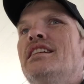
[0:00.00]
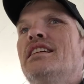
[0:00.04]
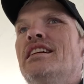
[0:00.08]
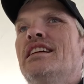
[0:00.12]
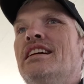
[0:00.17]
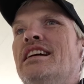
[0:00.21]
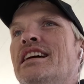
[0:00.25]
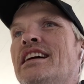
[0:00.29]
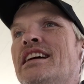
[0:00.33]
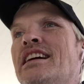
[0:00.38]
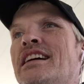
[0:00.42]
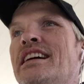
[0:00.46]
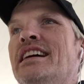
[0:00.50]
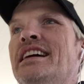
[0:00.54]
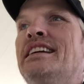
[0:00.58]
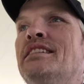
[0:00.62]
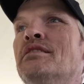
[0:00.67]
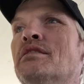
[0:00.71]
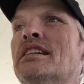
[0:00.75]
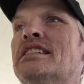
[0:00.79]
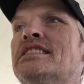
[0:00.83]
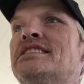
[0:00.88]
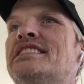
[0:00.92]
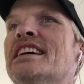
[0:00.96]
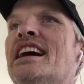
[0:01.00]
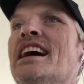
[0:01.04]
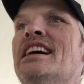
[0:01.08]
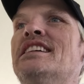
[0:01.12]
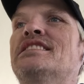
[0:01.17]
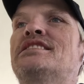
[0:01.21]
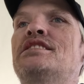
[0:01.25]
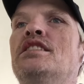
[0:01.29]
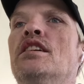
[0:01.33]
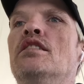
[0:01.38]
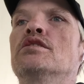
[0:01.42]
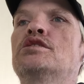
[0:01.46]
Uh, anyways,
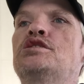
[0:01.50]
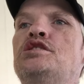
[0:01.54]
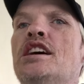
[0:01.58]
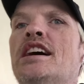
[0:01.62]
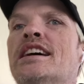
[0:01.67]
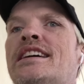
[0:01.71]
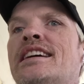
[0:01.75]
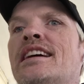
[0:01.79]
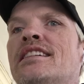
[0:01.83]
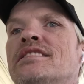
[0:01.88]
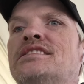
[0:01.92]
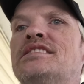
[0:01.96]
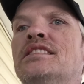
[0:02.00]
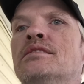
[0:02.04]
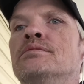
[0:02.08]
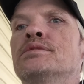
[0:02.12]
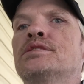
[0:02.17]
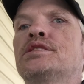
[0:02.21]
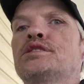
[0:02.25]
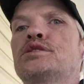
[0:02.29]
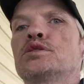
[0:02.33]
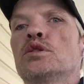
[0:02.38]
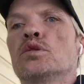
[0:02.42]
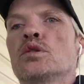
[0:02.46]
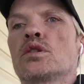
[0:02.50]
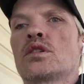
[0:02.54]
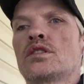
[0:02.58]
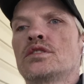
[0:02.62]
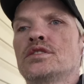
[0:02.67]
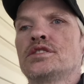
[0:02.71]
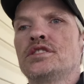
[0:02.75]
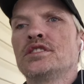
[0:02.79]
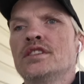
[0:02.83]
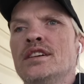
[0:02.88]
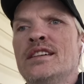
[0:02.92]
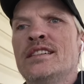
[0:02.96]
guys, go check out them
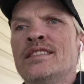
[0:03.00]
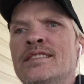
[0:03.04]
stores.